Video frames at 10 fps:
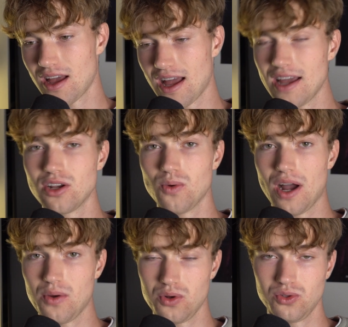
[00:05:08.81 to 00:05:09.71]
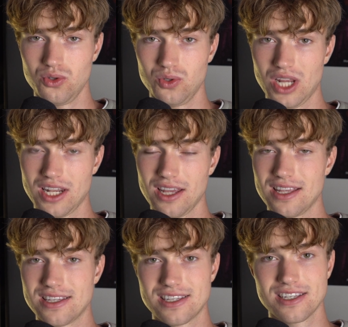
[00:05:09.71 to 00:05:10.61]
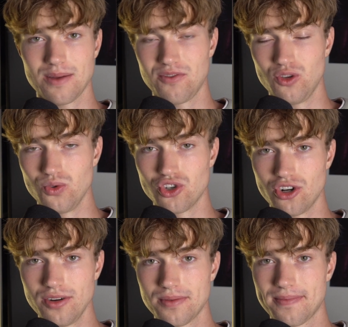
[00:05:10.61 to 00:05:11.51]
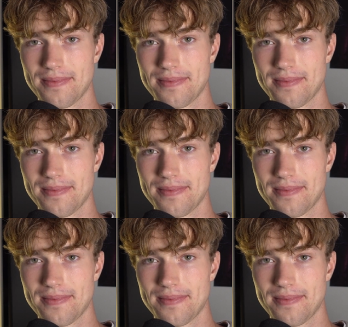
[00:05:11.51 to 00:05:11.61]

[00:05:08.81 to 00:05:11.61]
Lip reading: I know I want to do that in some future,